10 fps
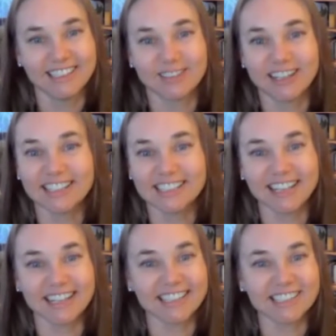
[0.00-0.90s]
So God's
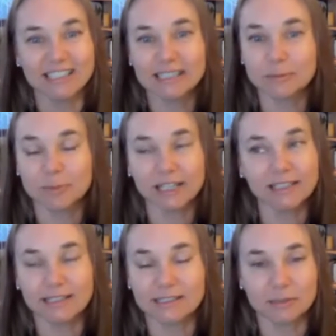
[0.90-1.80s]
not actually
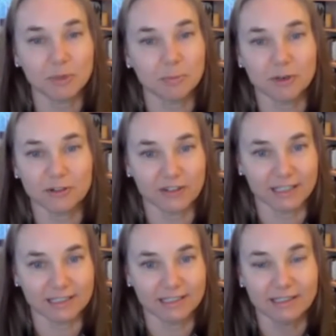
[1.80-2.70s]
expecting us to be
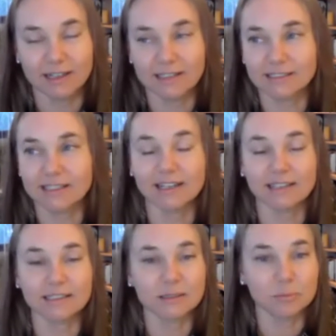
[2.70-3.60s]
perfect. God is not
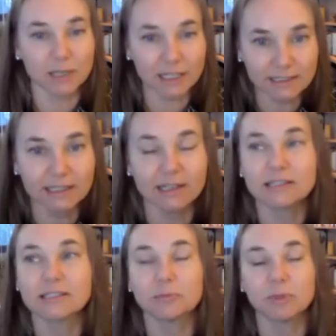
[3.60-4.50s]
expecting
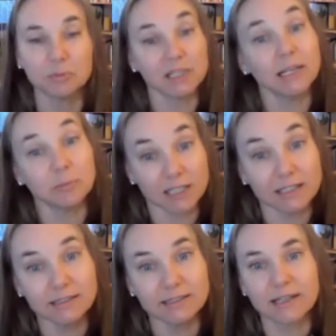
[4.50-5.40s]
us to be
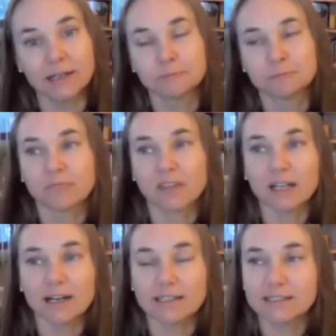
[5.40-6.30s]
blameless.
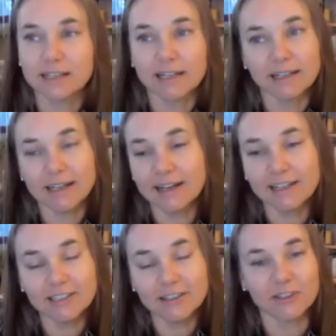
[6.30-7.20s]
God is saying, yeah, I
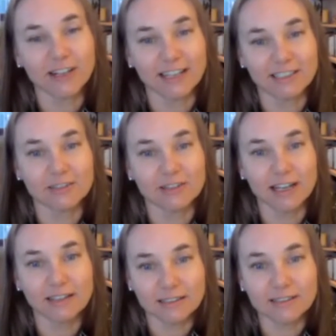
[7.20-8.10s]
know you can't do
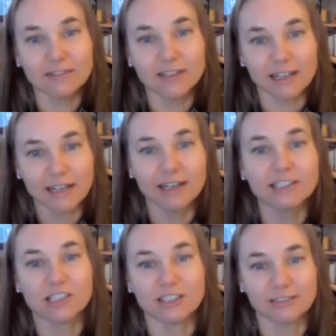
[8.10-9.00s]
that. That's all right. I
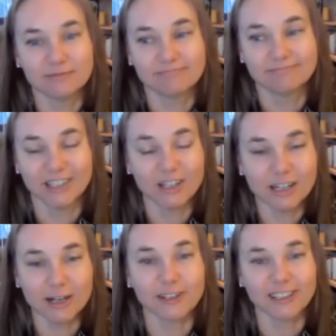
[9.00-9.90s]
gotcha. You're
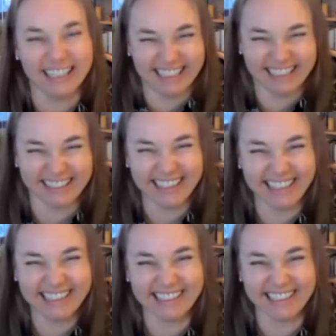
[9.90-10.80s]
covered,
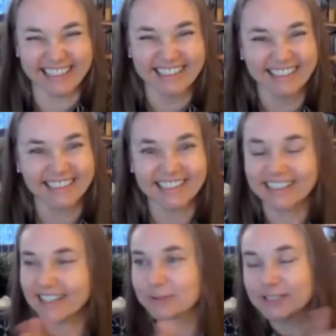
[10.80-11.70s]
right? Like
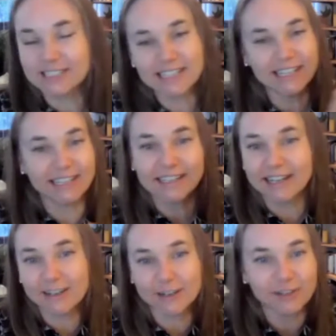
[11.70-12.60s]
that was taken
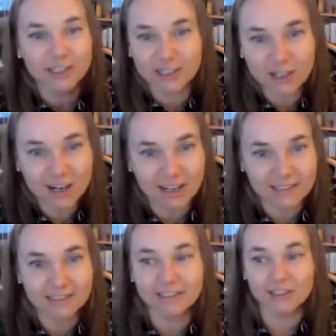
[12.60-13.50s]
care of on the
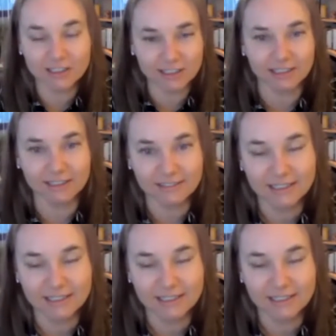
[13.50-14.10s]
cross. You're good.